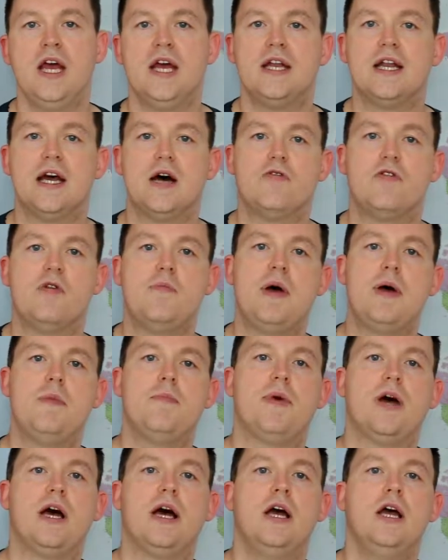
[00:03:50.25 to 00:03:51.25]
Now
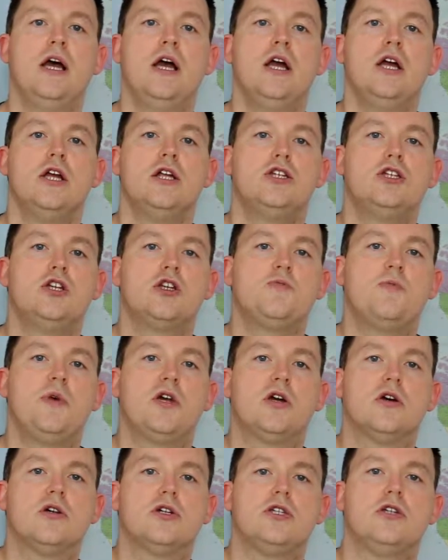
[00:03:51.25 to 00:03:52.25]
remember, just
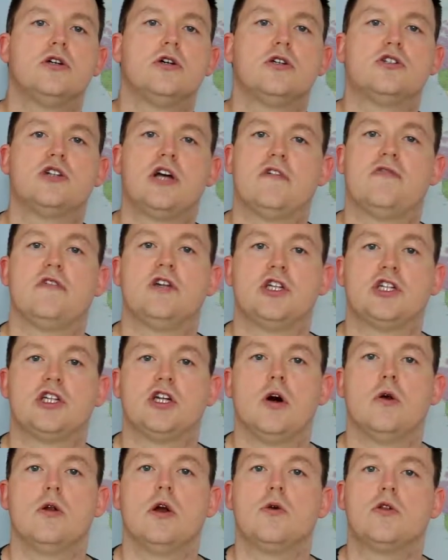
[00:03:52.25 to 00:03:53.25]
because you're travelling
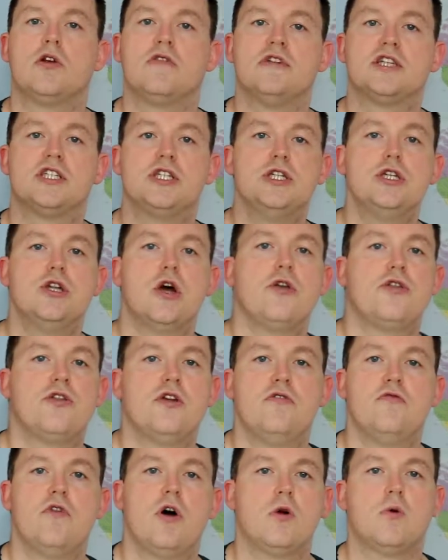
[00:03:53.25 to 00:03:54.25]
solo, there is
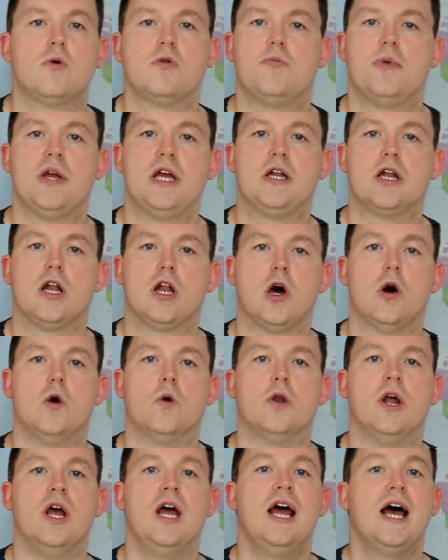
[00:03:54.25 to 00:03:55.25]
nothing wrong with being
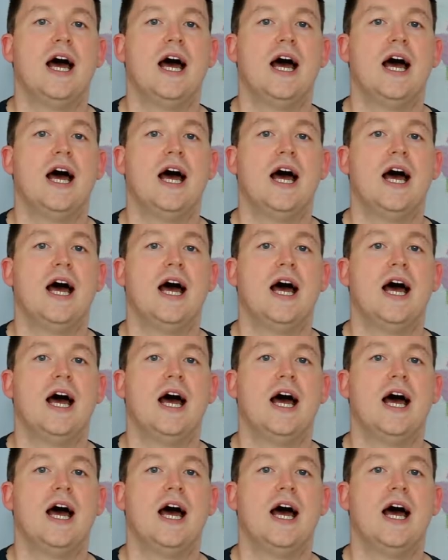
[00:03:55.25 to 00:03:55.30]
alone,